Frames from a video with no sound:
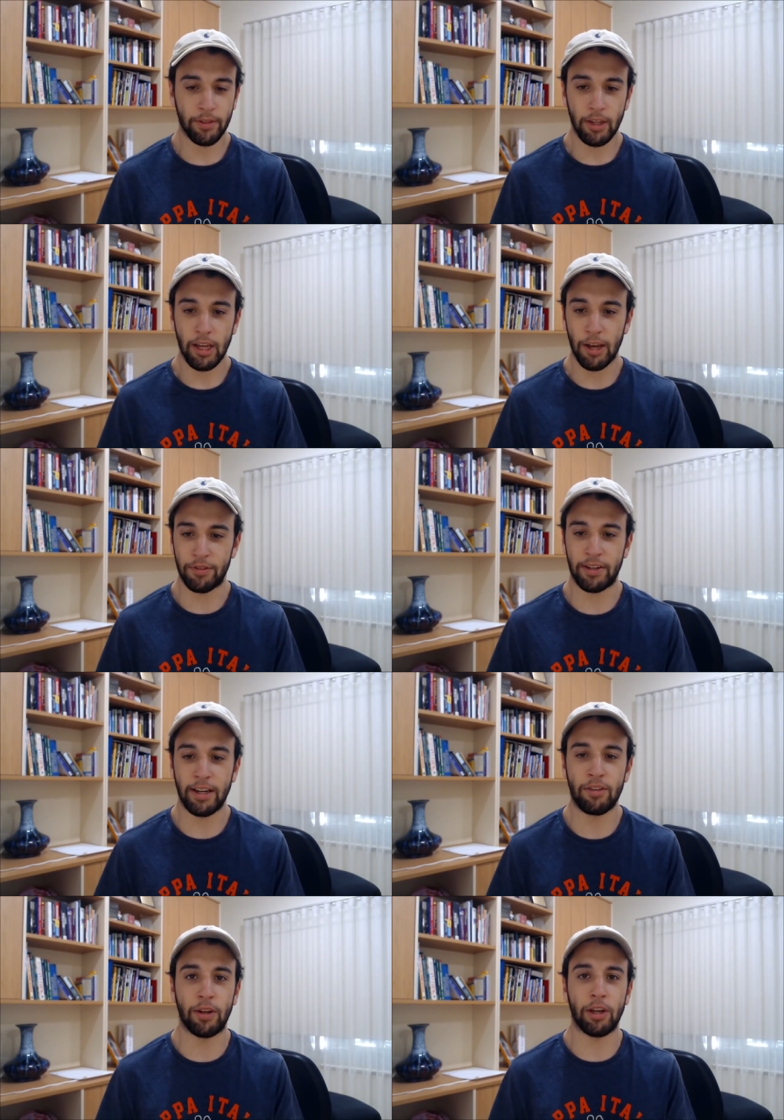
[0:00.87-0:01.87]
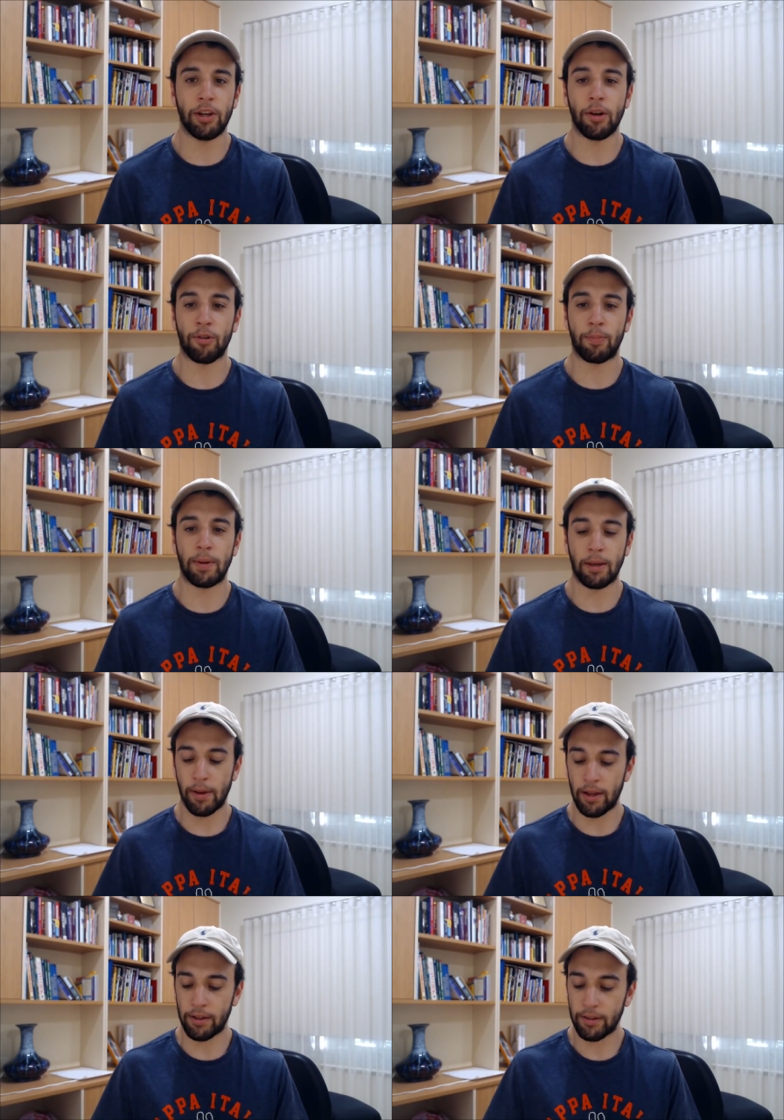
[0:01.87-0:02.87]
For today's video, I'll speak
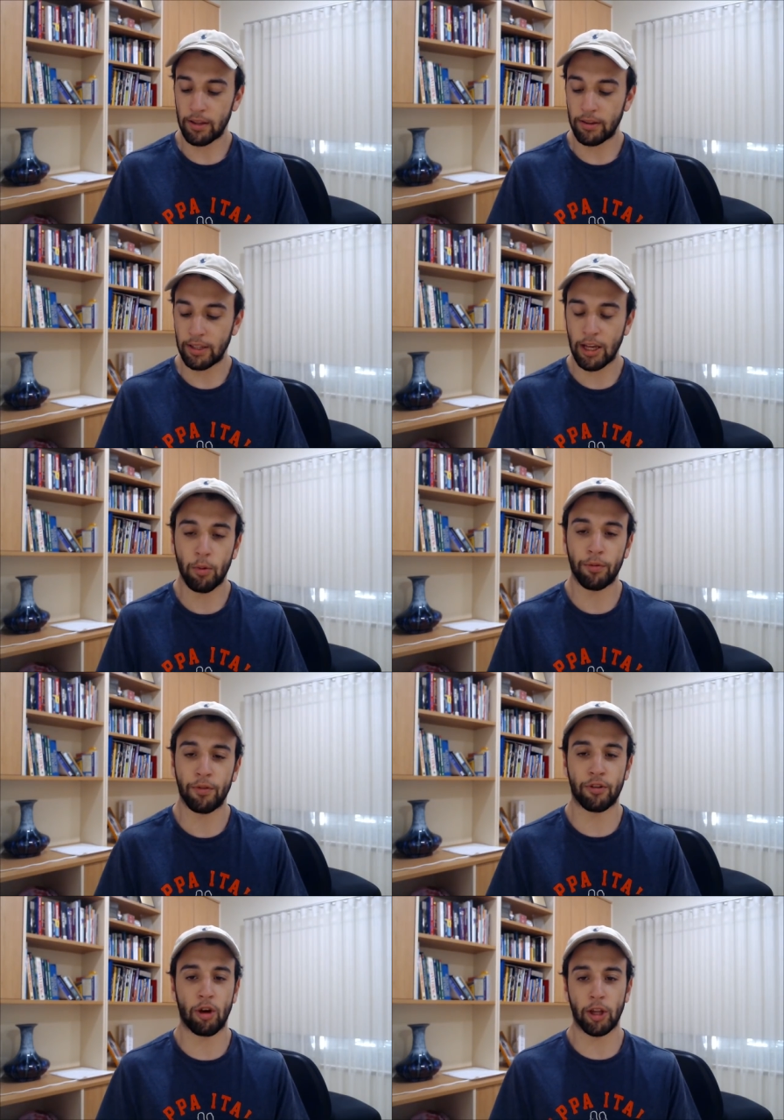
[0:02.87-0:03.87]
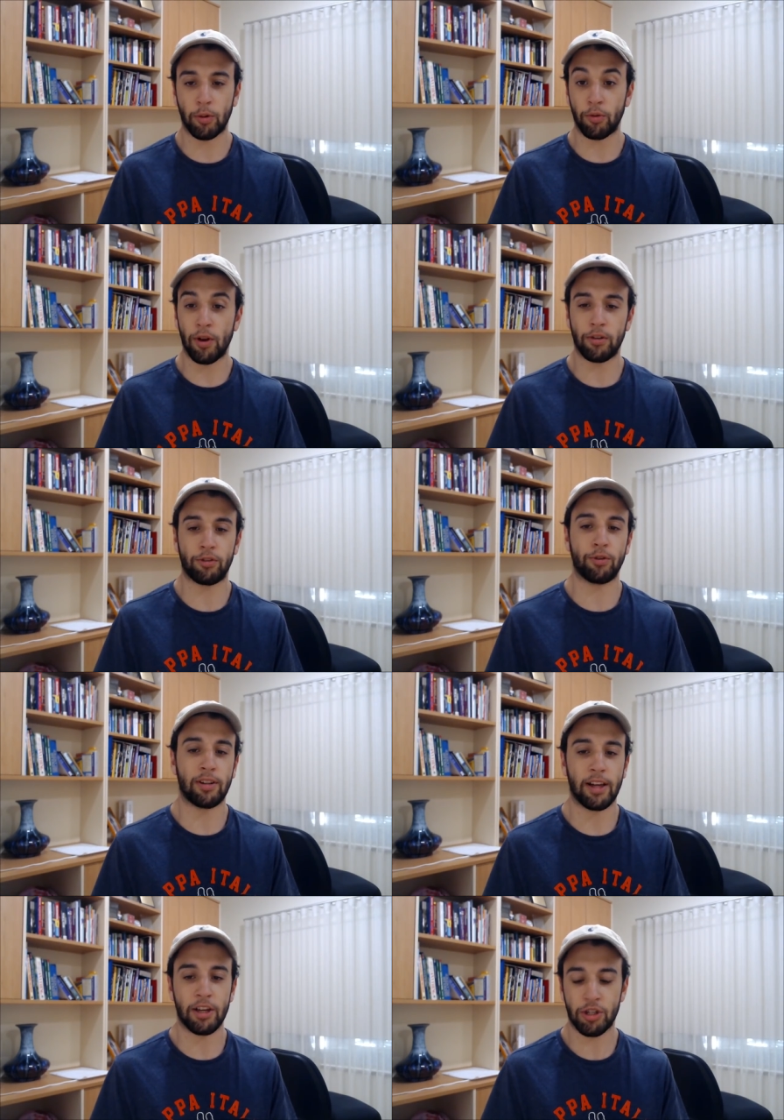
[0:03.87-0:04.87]
about the Carlton vs Collingwood round 2
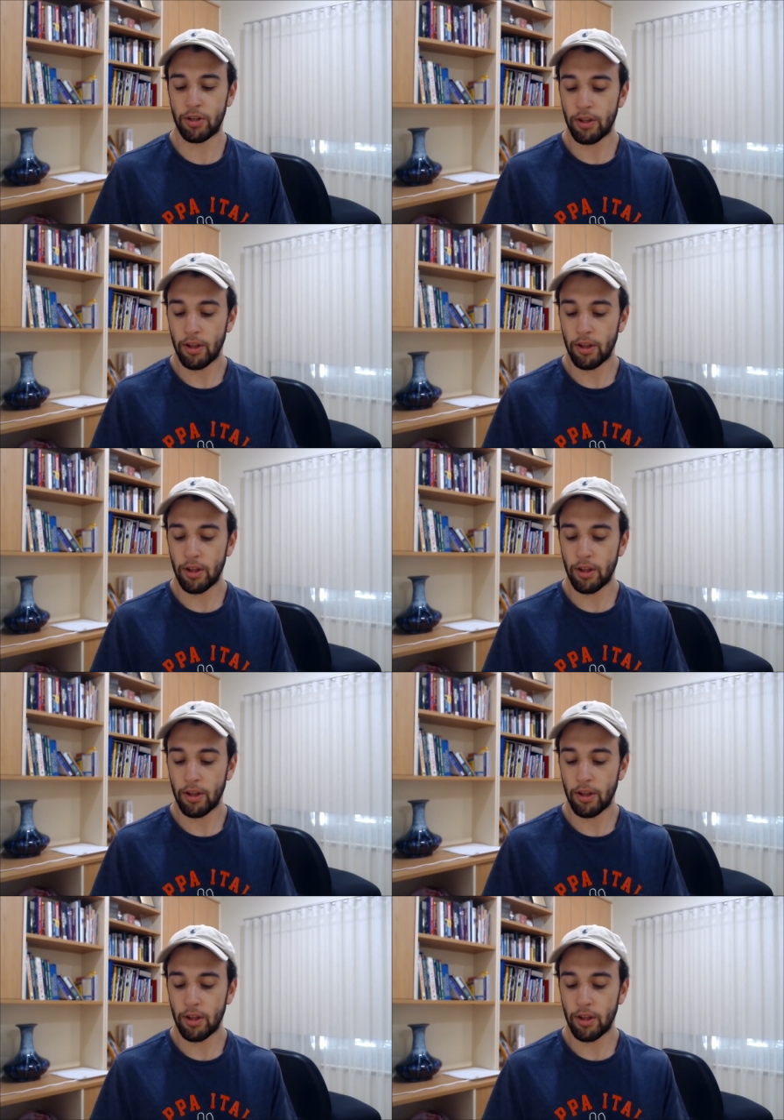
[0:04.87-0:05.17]
clash.